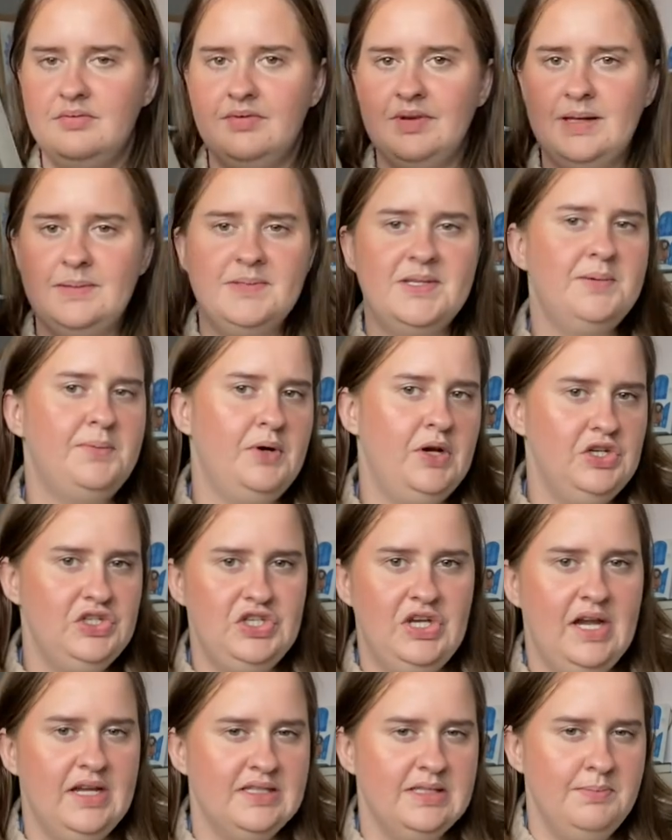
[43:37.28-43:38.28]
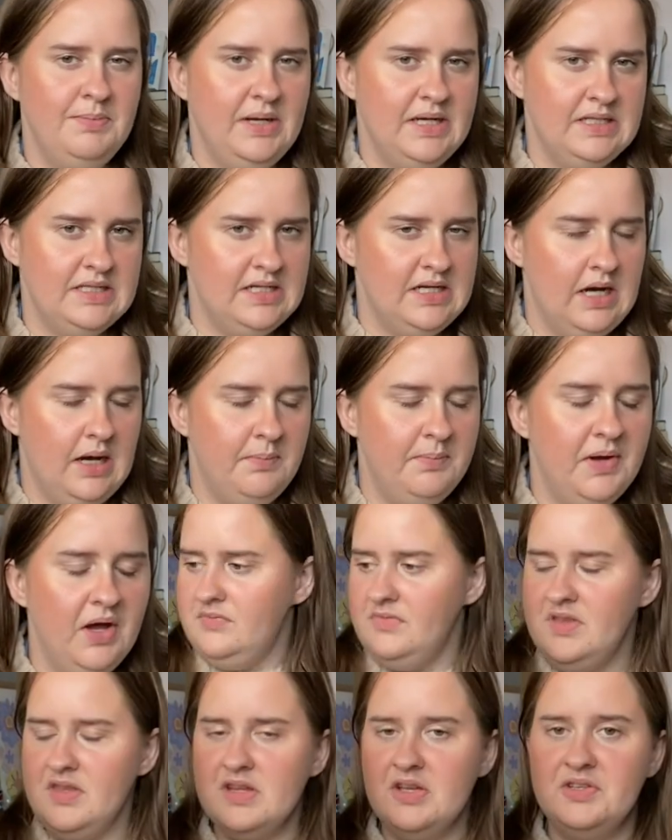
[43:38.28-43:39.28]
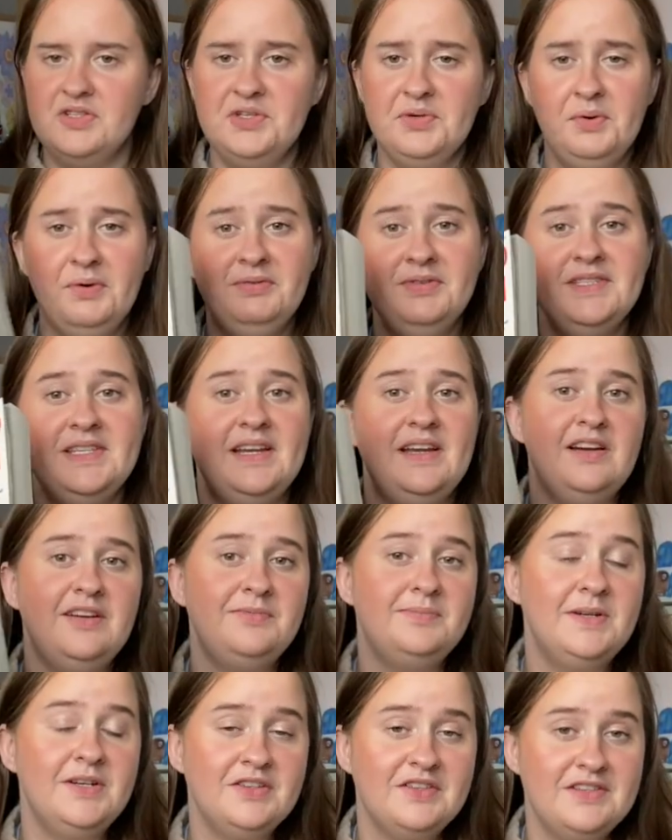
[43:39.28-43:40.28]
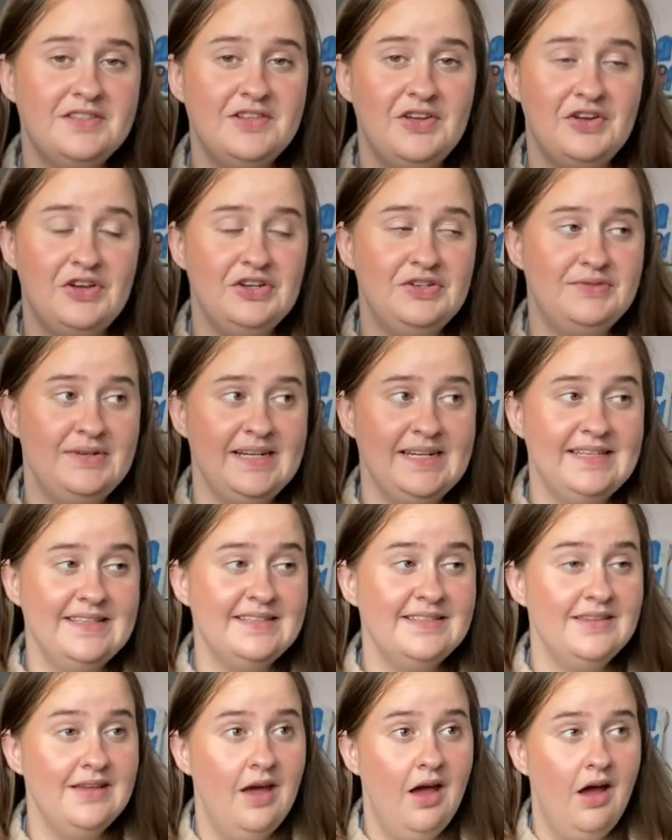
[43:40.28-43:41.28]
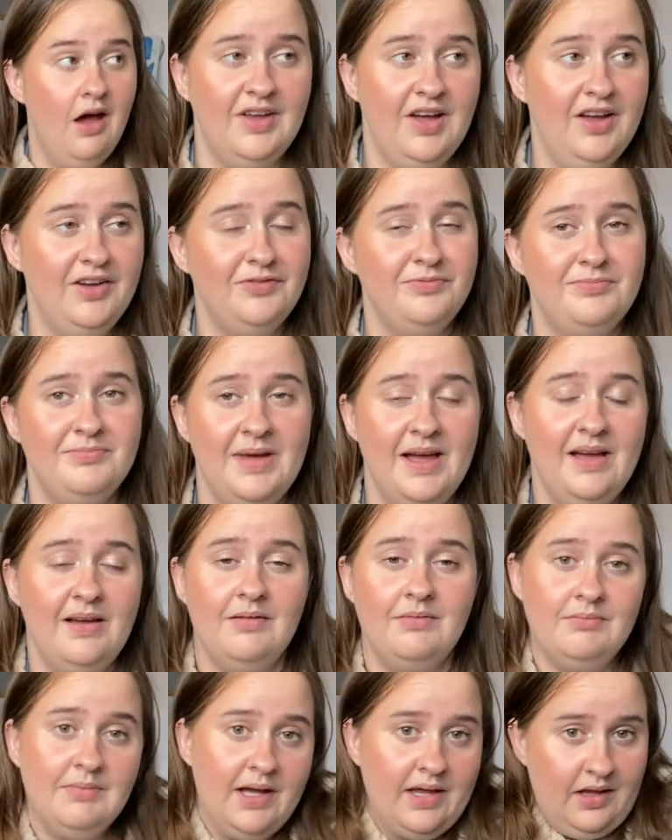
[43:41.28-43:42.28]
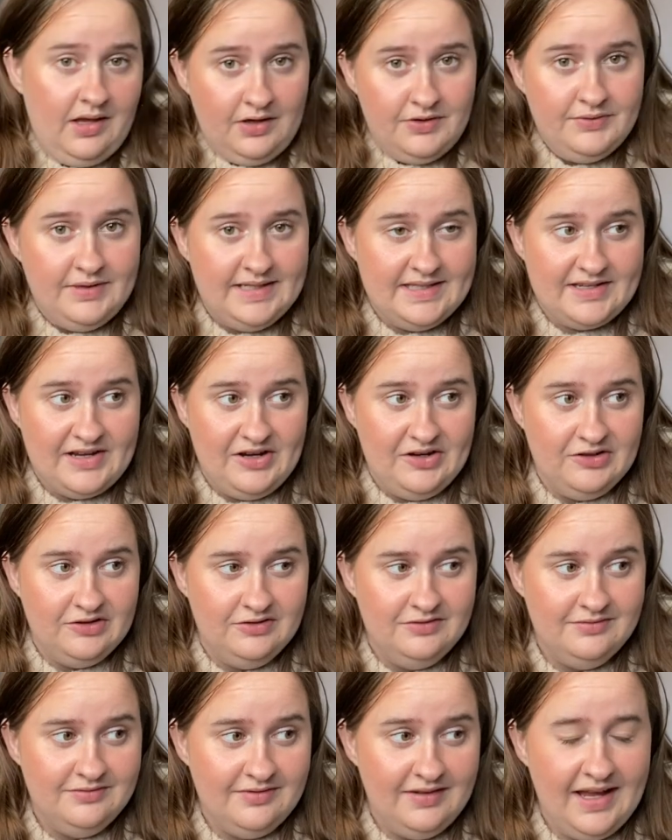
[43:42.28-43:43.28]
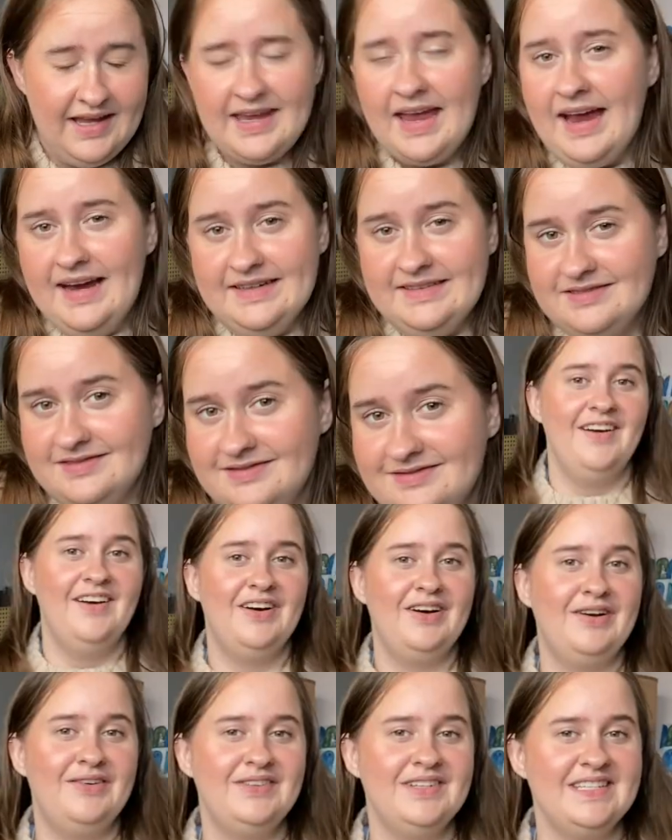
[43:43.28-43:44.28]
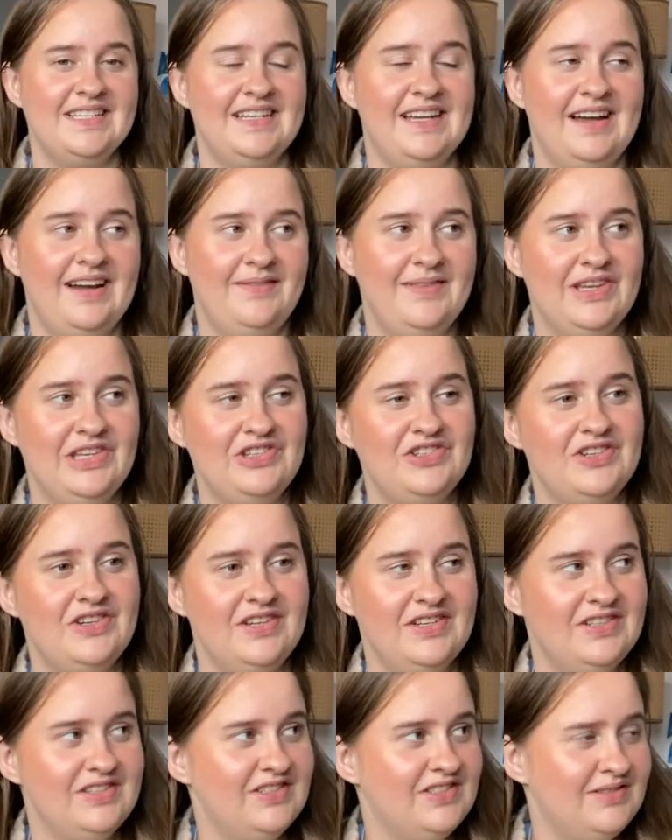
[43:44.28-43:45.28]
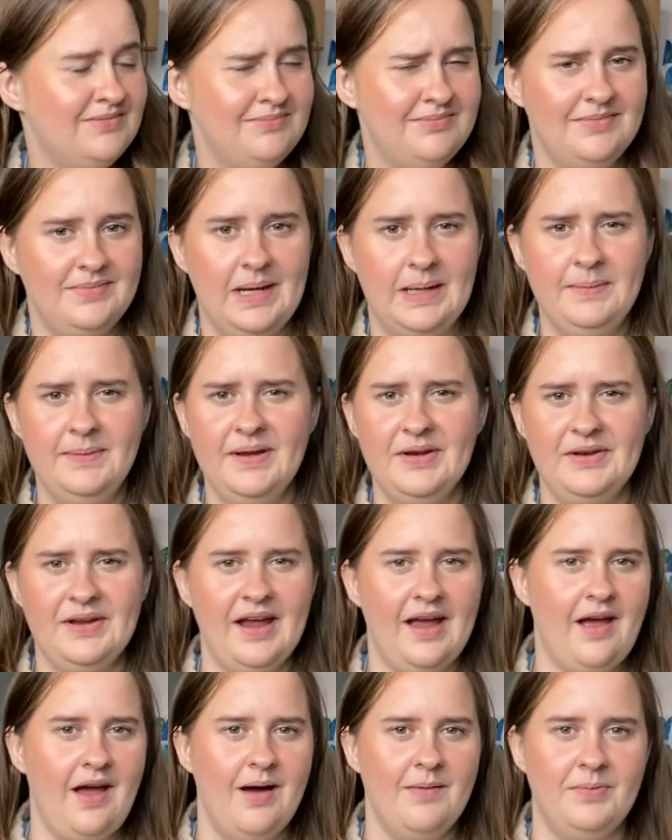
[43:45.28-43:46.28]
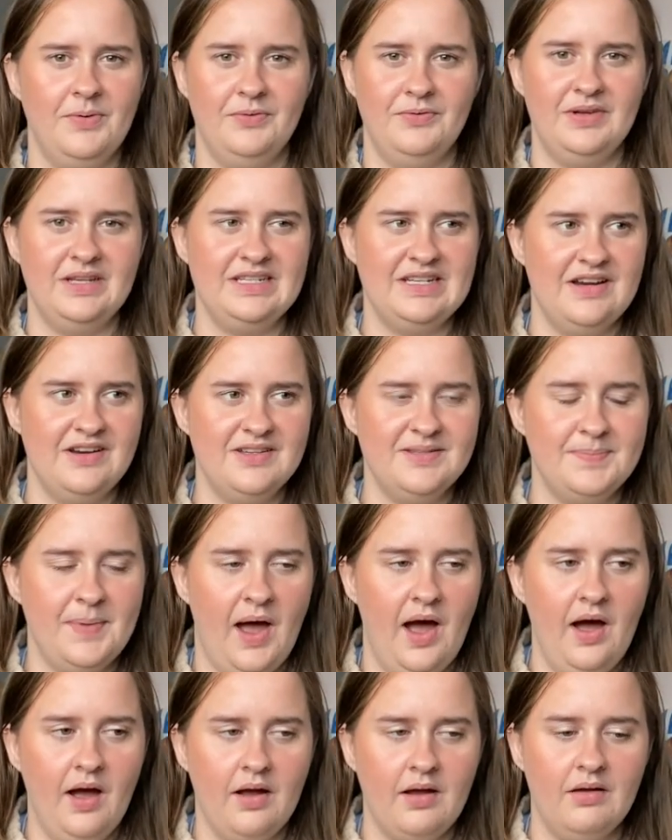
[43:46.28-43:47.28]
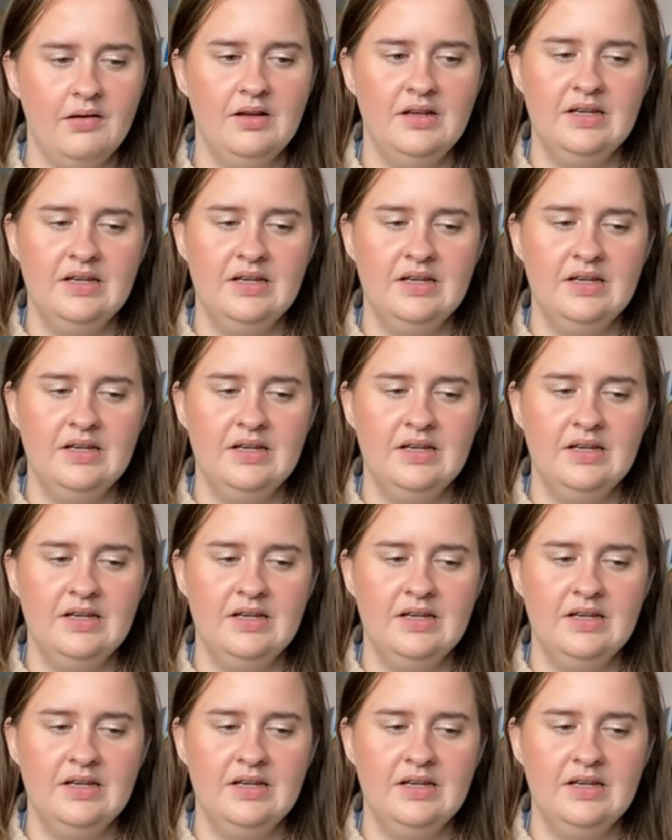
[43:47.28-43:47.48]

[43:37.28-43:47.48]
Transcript: I'm surprised she hasn't picked it up. So obviously I've marked with some Goodreads. I've met my Goodreads goal again. Obviously I mentioned maybe only a couple videos back,